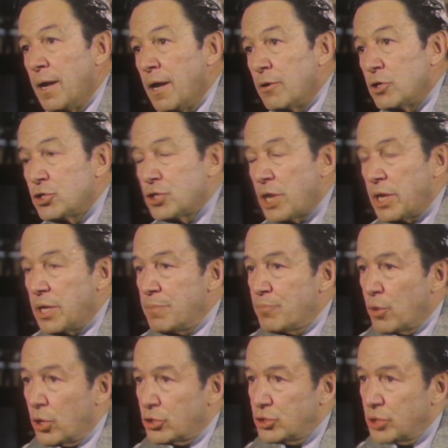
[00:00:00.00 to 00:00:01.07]
Arricchetti
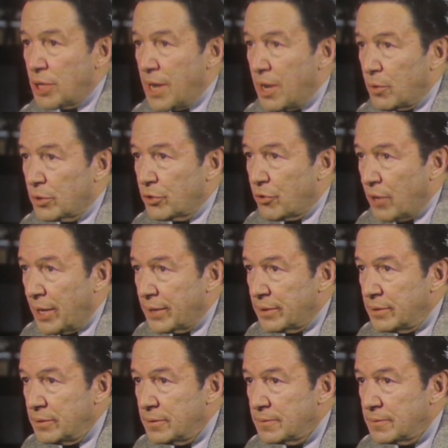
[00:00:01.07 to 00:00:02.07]
brought you to Howard Criden.